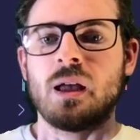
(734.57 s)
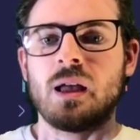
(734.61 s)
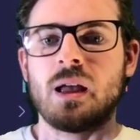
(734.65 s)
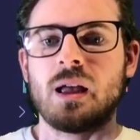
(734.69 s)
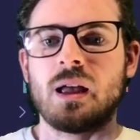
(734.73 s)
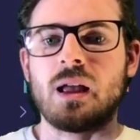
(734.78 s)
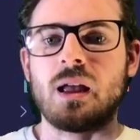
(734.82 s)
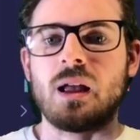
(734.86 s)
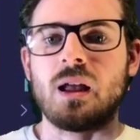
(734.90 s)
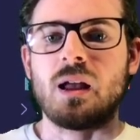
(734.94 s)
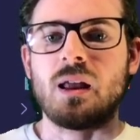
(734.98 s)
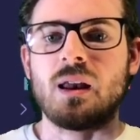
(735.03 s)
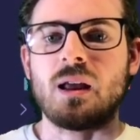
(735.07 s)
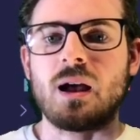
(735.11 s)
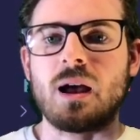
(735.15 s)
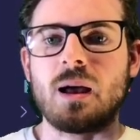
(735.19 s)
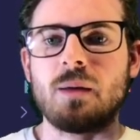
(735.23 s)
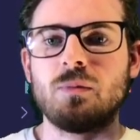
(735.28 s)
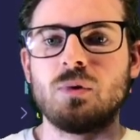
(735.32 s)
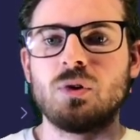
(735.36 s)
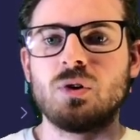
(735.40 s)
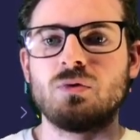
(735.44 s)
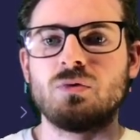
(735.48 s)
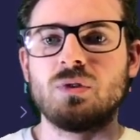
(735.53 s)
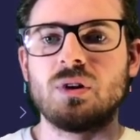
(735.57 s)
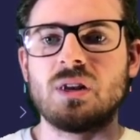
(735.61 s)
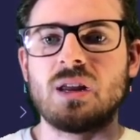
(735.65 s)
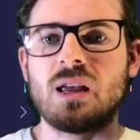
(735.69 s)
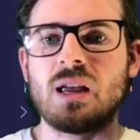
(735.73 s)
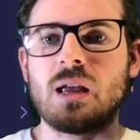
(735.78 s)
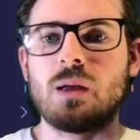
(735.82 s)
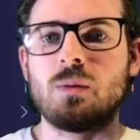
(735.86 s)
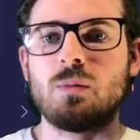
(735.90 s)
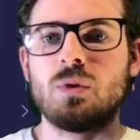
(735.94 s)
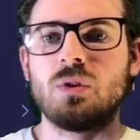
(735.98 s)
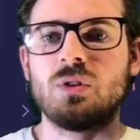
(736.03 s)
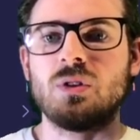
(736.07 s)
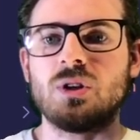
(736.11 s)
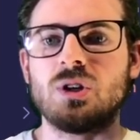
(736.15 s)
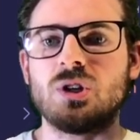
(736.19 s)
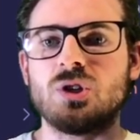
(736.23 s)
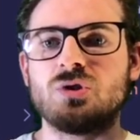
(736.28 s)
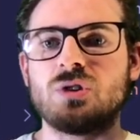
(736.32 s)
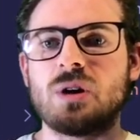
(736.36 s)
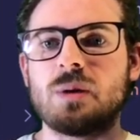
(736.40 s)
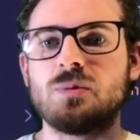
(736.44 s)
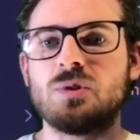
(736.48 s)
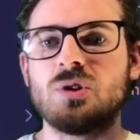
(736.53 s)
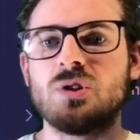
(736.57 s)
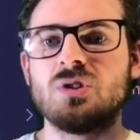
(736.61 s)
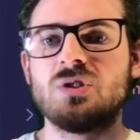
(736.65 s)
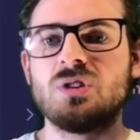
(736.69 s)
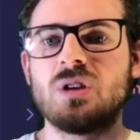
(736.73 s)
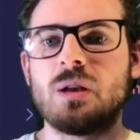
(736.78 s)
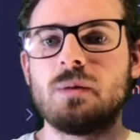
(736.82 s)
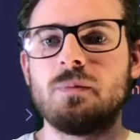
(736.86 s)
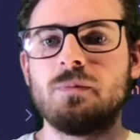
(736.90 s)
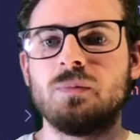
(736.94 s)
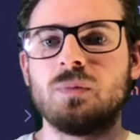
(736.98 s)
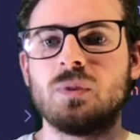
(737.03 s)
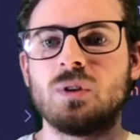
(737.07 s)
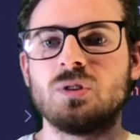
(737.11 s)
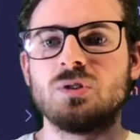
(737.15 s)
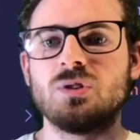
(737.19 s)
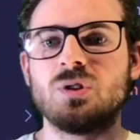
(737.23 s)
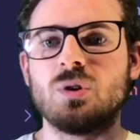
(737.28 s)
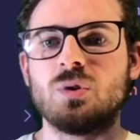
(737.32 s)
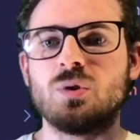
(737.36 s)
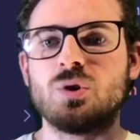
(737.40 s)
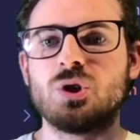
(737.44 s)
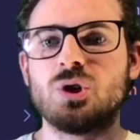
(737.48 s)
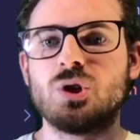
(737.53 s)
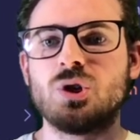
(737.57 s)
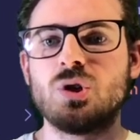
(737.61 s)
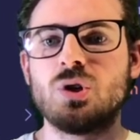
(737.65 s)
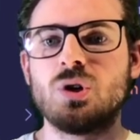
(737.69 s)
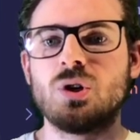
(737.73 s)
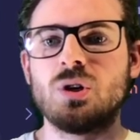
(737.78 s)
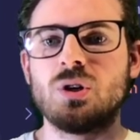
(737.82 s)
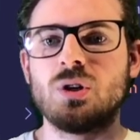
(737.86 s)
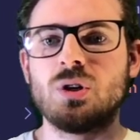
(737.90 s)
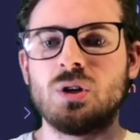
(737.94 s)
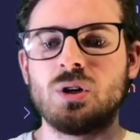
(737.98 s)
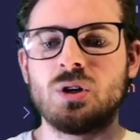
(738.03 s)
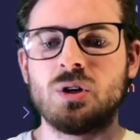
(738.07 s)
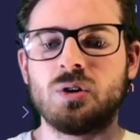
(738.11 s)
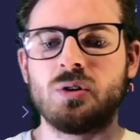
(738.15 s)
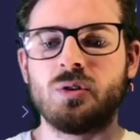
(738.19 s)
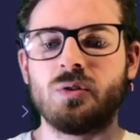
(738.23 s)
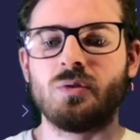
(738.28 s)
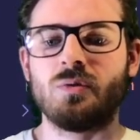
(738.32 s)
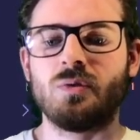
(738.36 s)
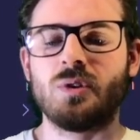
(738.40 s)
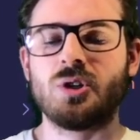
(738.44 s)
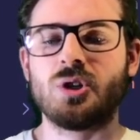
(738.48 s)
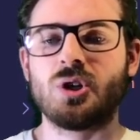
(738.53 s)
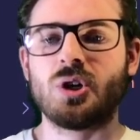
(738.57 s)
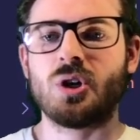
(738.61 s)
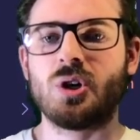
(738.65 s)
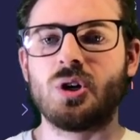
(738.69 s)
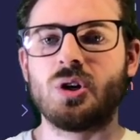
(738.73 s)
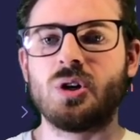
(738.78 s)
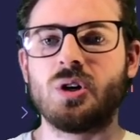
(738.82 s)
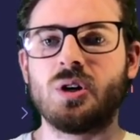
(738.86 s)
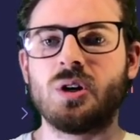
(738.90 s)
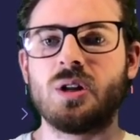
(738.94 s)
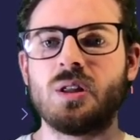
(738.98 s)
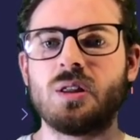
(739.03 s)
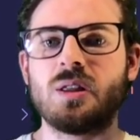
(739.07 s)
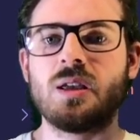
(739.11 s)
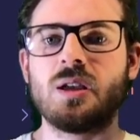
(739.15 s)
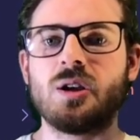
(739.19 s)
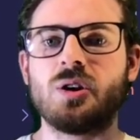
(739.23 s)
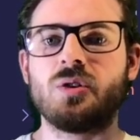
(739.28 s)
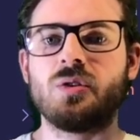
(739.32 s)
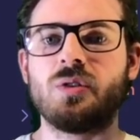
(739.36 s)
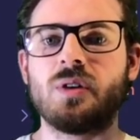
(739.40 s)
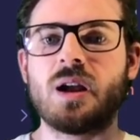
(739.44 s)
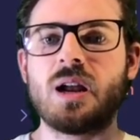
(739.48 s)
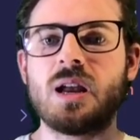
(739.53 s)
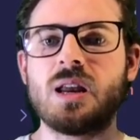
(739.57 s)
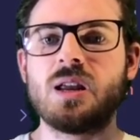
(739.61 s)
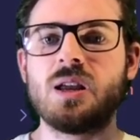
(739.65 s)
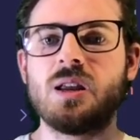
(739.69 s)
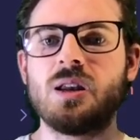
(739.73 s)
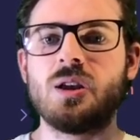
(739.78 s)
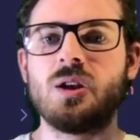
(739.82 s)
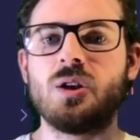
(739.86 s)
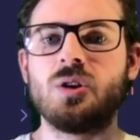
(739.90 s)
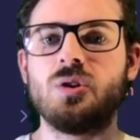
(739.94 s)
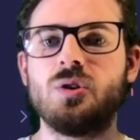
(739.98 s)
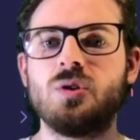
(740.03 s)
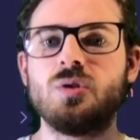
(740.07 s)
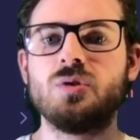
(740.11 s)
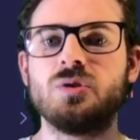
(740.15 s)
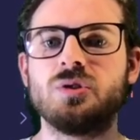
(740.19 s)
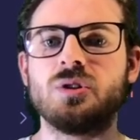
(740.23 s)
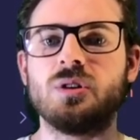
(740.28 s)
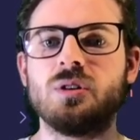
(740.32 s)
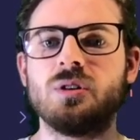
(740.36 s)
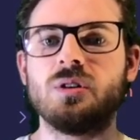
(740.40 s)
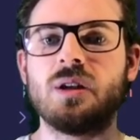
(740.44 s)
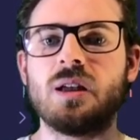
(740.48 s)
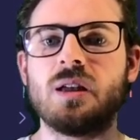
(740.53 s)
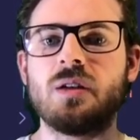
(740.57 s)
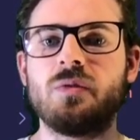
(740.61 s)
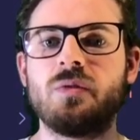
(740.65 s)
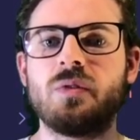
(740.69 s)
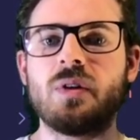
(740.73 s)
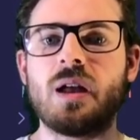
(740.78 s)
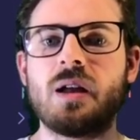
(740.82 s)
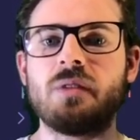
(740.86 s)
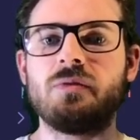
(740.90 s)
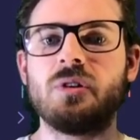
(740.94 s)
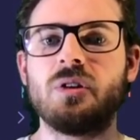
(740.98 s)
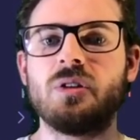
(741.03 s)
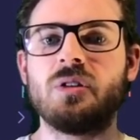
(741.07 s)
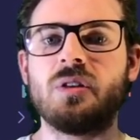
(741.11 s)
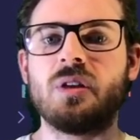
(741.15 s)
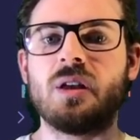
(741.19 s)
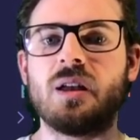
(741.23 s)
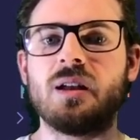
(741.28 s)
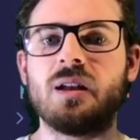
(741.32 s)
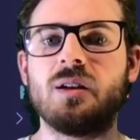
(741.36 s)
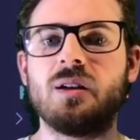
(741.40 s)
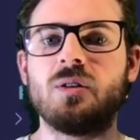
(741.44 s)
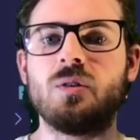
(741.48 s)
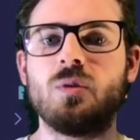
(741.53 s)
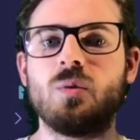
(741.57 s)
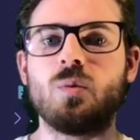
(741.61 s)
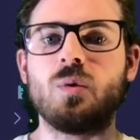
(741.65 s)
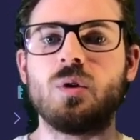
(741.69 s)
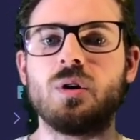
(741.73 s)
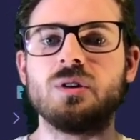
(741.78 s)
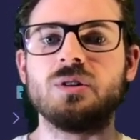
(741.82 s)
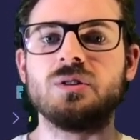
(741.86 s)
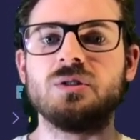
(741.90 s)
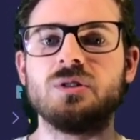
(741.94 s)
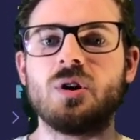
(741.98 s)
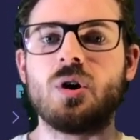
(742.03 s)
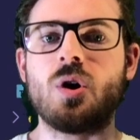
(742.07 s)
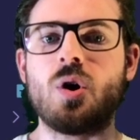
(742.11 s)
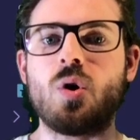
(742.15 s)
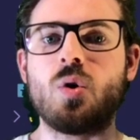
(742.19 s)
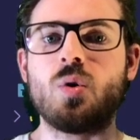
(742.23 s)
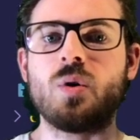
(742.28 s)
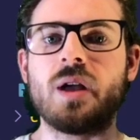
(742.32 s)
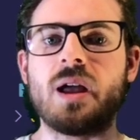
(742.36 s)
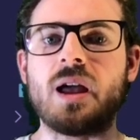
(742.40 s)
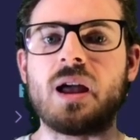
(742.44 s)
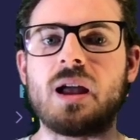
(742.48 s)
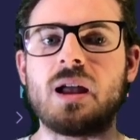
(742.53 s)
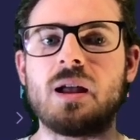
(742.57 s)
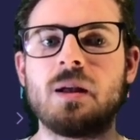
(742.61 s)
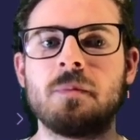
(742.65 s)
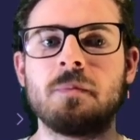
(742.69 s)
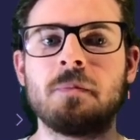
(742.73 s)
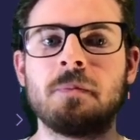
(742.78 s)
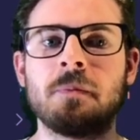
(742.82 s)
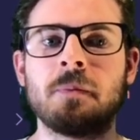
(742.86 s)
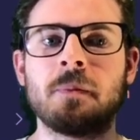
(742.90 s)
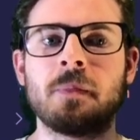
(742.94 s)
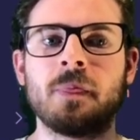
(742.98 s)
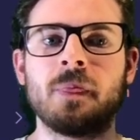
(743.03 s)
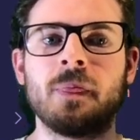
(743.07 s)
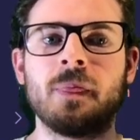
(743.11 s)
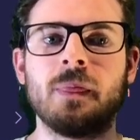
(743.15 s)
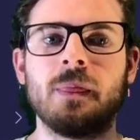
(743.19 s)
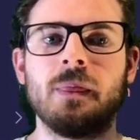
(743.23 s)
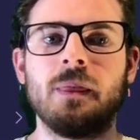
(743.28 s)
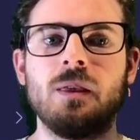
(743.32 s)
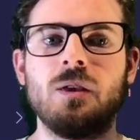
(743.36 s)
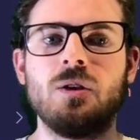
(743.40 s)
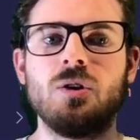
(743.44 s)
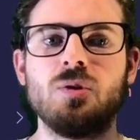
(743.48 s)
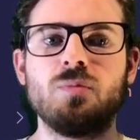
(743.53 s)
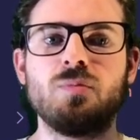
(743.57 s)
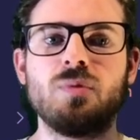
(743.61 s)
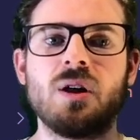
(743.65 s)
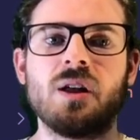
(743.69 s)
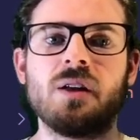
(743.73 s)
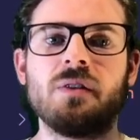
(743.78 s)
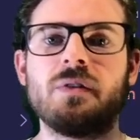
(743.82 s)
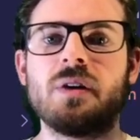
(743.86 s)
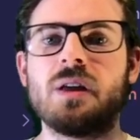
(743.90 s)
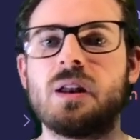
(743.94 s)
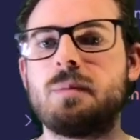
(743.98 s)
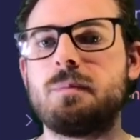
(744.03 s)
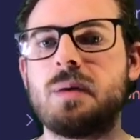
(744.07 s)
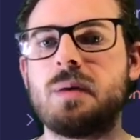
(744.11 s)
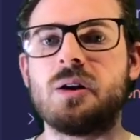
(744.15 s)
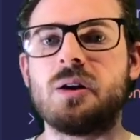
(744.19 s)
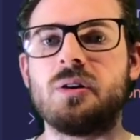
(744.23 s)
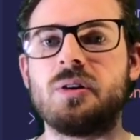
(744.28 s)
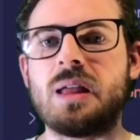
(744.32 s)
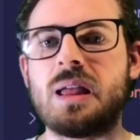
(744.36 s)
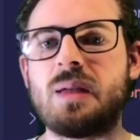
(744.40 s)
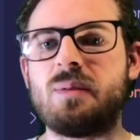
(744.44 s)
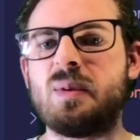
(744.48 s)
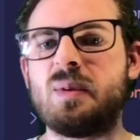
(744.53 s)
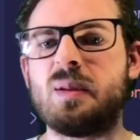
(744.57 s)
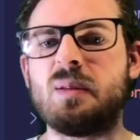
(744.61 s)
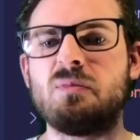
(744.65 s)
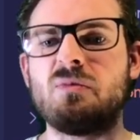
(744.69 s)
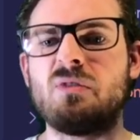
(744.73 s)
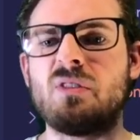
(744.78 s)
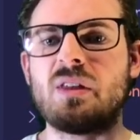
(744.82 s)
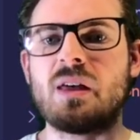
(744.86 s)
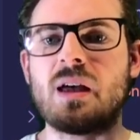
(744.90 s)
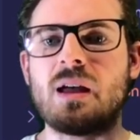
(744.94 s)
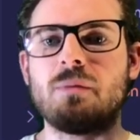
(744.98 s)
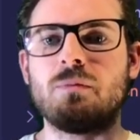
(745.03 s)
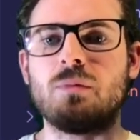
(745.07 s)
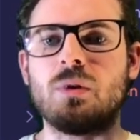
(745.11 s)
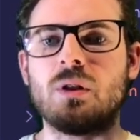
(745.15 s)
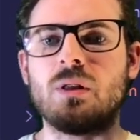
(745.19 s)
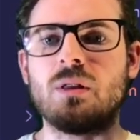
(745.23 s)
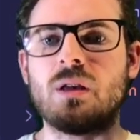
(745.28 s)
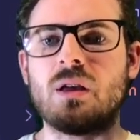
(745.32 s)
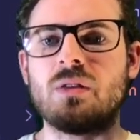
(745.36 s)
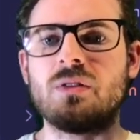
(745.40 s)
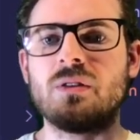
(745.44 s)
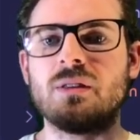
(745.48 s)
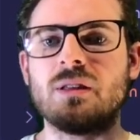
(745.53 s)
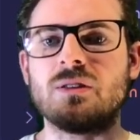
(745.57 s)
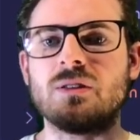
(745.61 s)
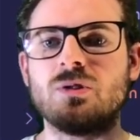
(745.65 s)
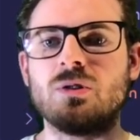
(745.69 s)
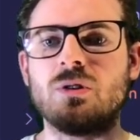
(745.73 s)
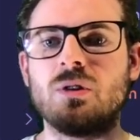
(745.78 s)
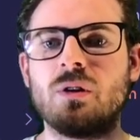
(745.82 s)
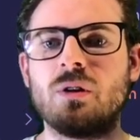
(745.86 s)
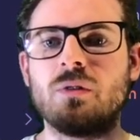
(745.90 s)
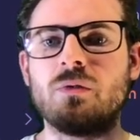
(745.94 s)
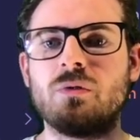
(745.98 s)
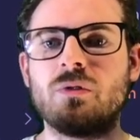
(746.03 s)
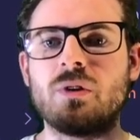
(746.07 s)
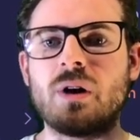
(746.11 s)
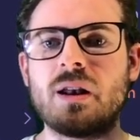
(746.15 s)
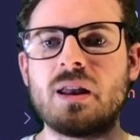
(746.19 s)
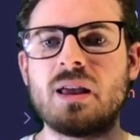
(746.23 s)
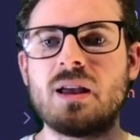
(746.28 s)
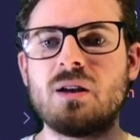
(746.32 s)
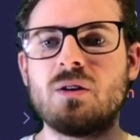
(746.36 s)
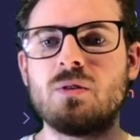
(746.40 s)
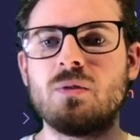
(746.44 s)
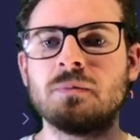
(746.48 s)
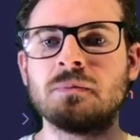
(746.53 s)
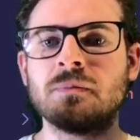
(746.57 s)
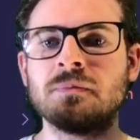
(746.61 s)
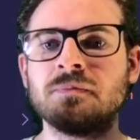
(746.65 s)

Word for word: And I'm going to rename the description some. So should return the created user if everything was okay. You could probably find a better naming for that, but I think that's good enough for right now.